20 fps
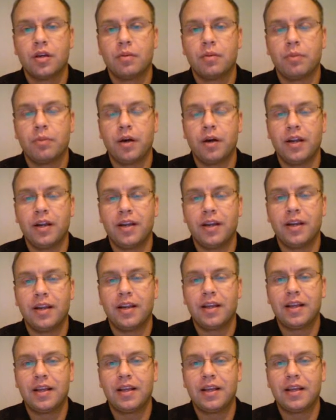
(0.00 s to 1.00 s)
but
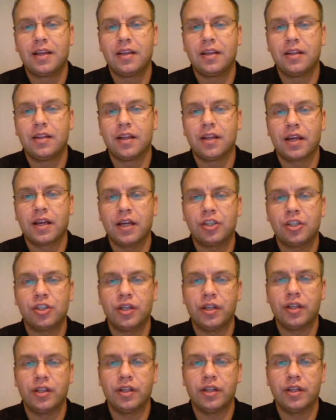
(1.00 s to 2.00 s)
the catch
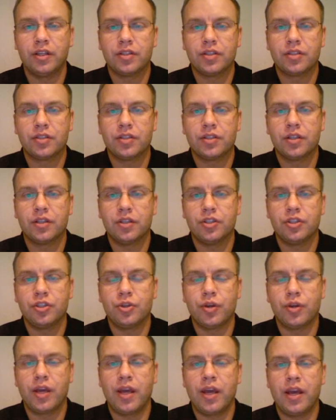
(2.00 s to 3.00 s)
on this is
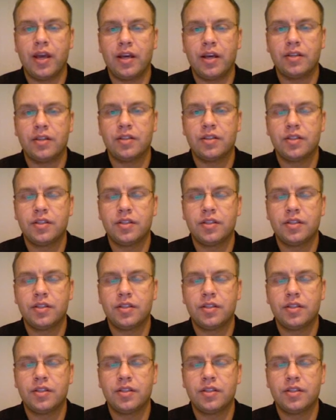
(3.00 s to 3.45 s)
you can't